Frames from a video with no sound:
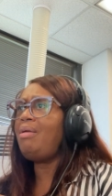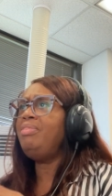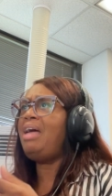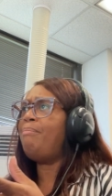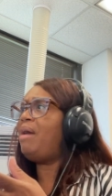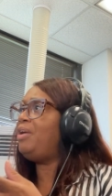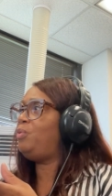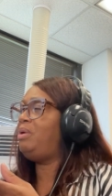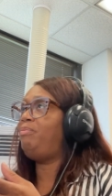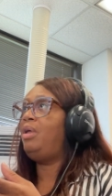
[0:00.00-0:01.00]
That might
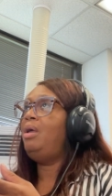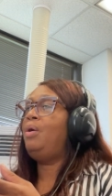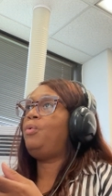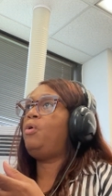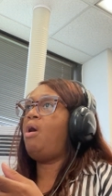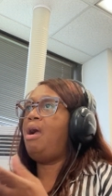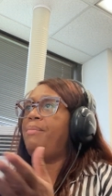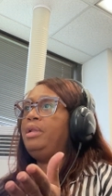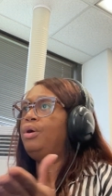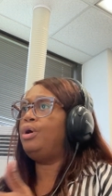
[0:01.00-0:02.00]
re require,
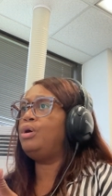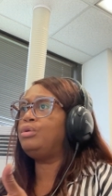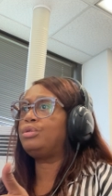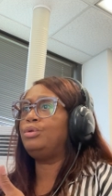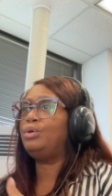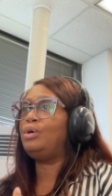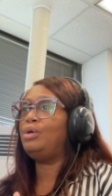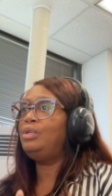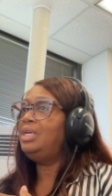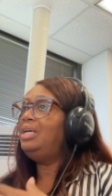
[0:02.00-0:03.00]
I'm a little old
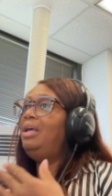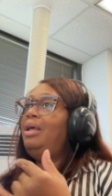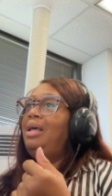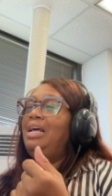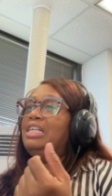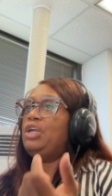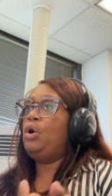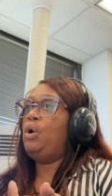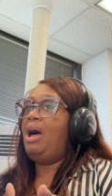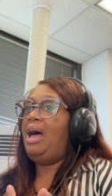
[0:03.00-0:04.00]
school.
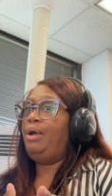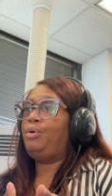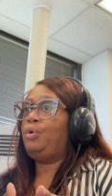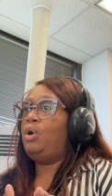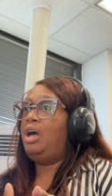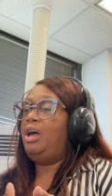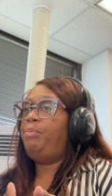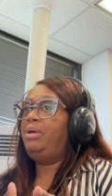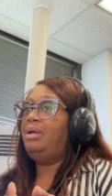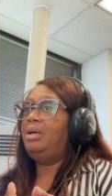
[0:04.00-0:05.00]
So I grew
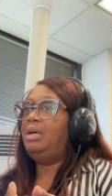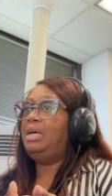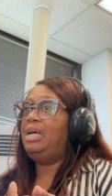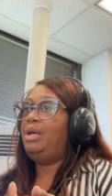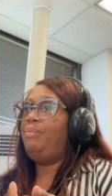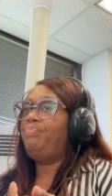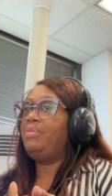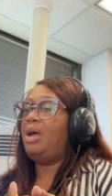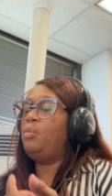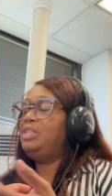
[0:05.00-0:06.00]
up,
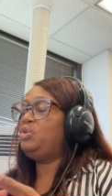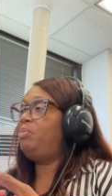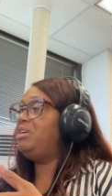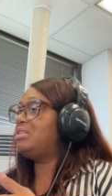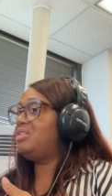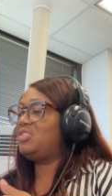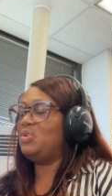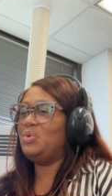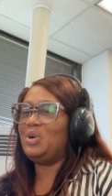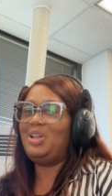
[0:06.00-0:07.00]
um, I went to a business
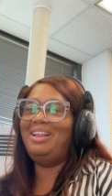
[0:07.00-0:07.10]
school,